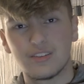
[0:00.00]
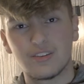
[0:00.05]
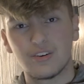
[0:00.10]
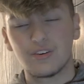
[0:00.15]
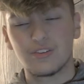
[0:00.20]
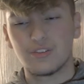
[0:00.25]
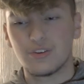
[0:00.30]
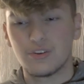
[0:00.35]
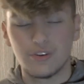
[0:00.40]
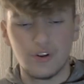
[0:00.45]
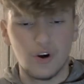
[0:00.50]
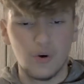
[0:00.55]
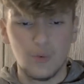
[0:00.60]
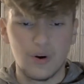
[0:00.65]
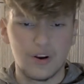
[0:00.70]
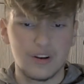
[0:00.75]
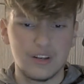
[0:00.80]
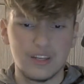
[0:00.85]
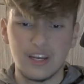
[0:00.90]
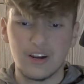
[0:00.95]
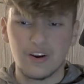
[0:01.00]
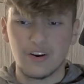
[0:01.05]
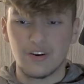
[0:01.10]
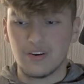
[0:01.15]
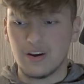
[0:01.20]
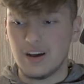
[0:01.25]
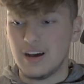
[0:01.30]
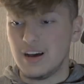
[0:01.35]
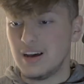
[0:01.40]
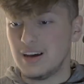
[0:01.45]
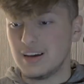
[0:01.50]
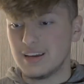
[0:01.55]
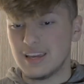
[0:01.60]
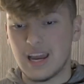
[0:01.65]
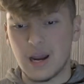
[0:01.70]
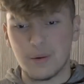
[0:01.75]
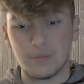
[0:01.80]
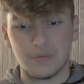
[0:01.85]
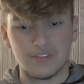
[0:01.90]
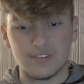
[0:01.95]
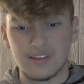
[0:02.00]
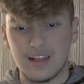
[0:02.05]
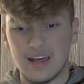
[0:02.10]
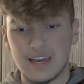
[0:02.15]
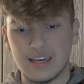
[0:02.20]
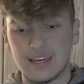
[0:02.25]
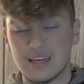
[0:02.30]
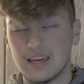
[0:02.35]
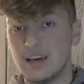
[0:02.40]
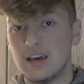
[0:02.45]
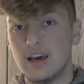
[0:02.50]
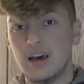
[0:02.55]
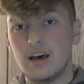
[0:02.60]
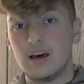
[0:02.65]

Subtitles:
They're nowhere near cameras like